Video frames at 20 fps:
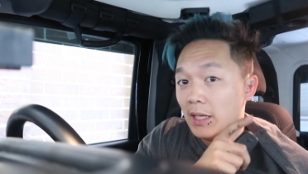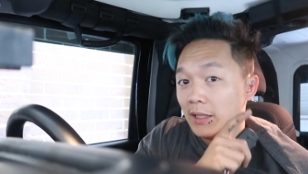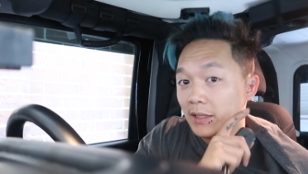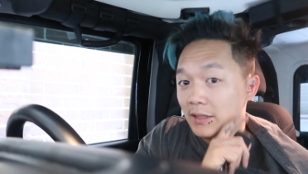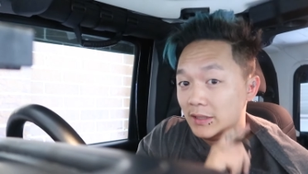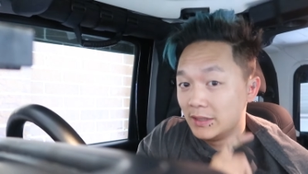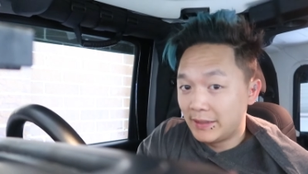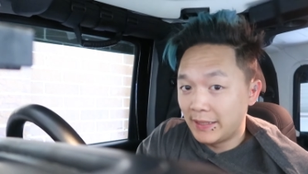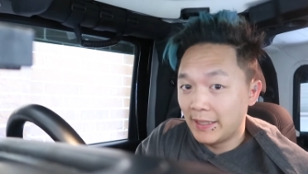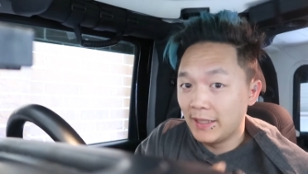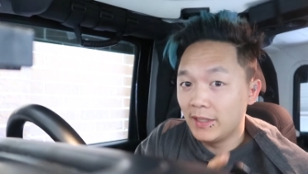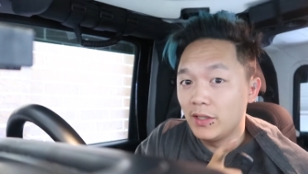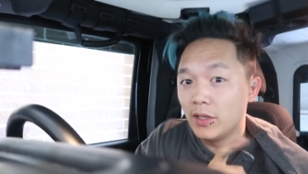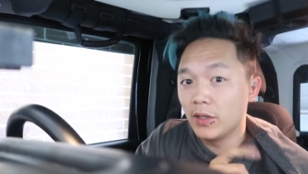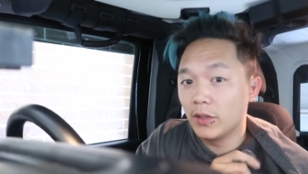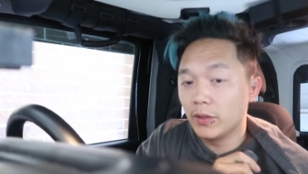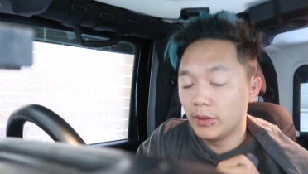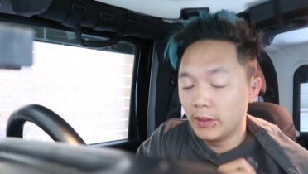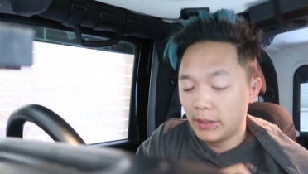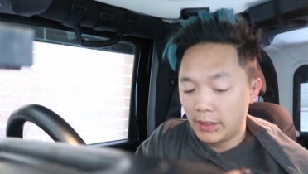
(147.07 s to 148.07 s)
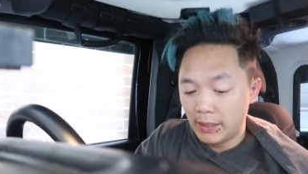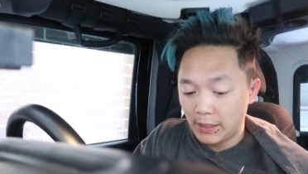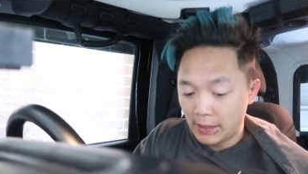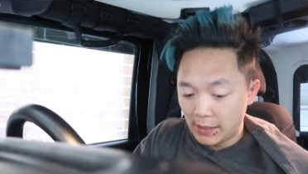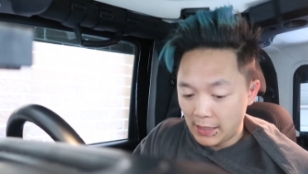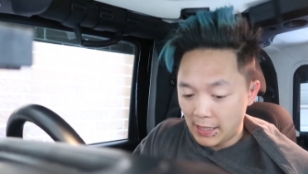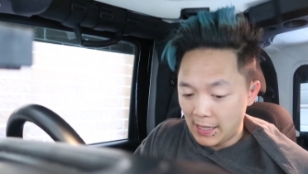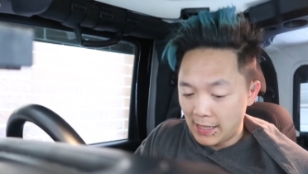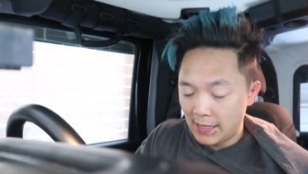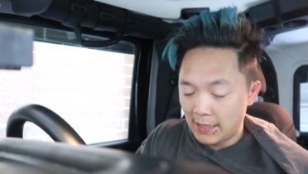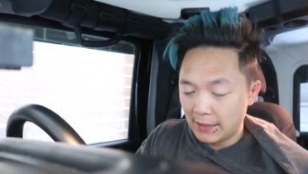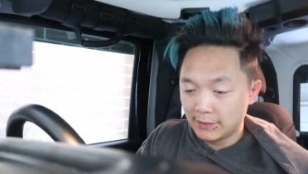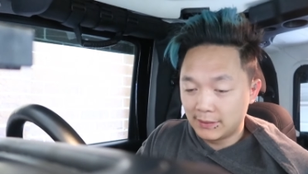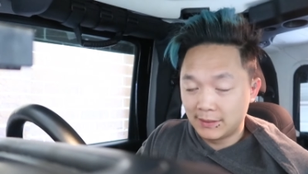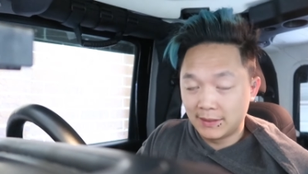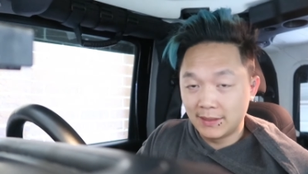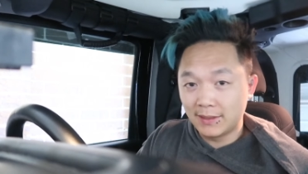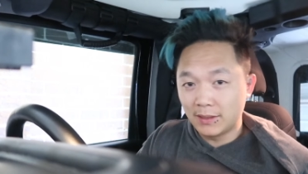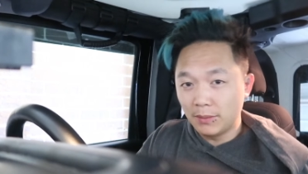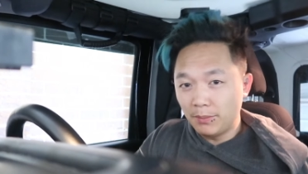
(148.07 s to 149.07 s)
Nintendo uh,
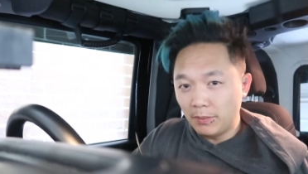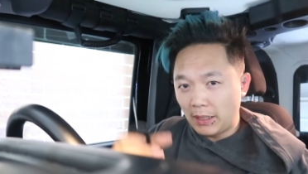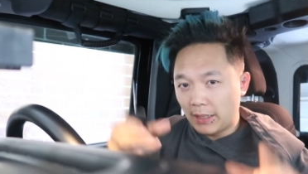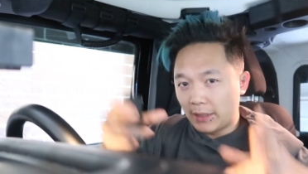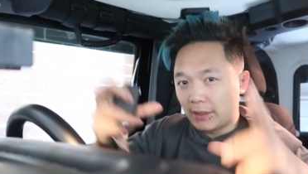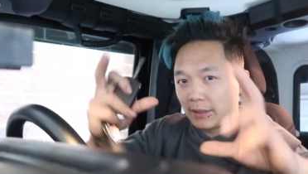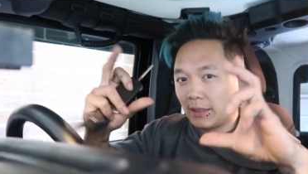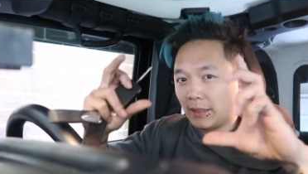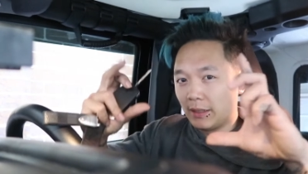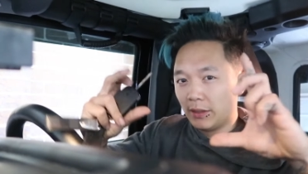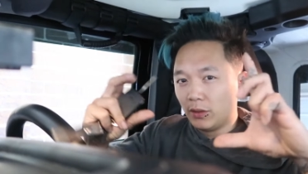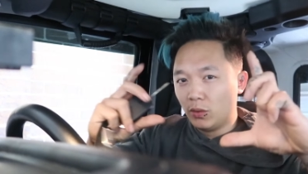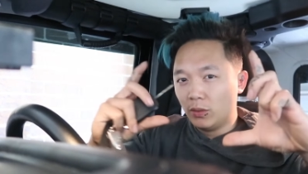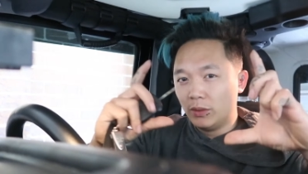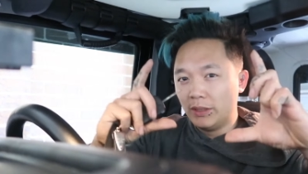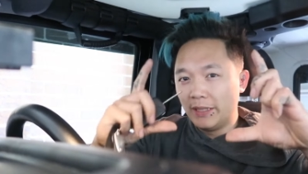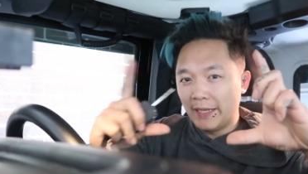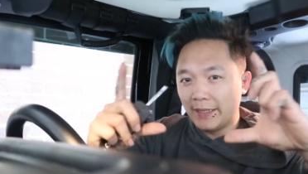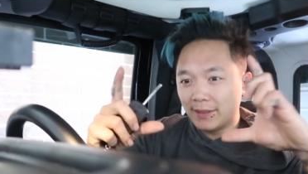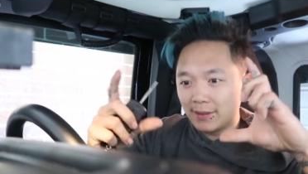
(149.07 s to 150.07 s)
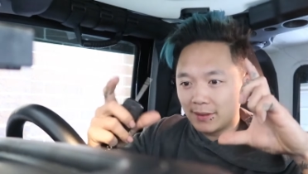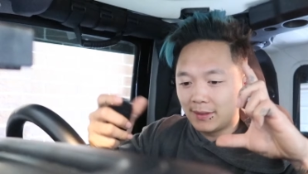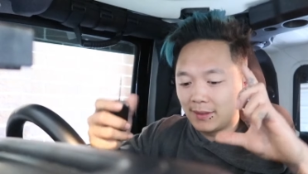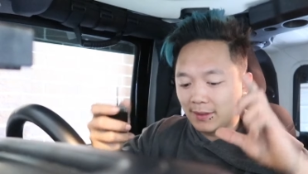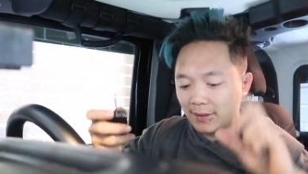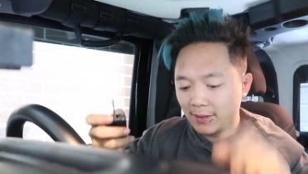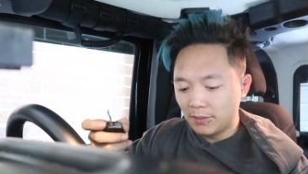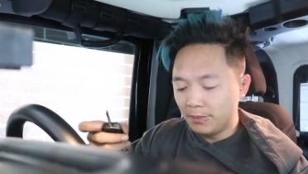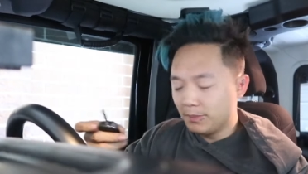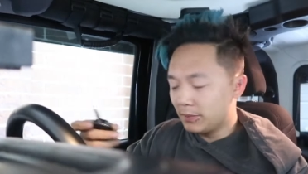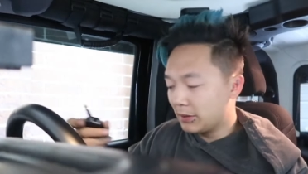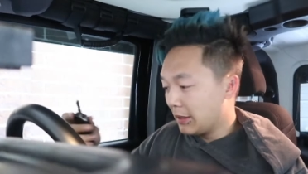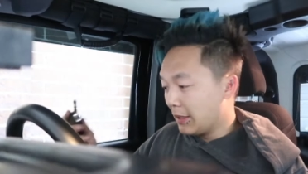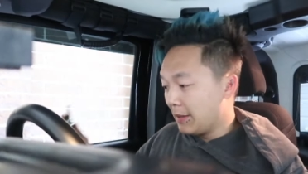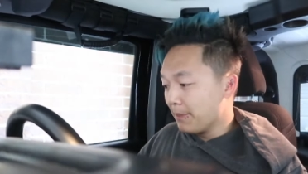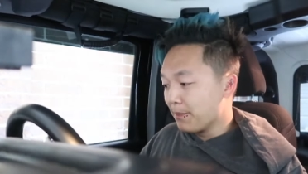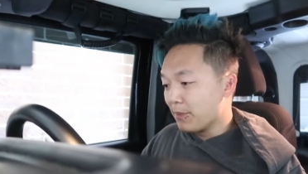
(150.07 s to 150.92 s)
system, like the little NES systems.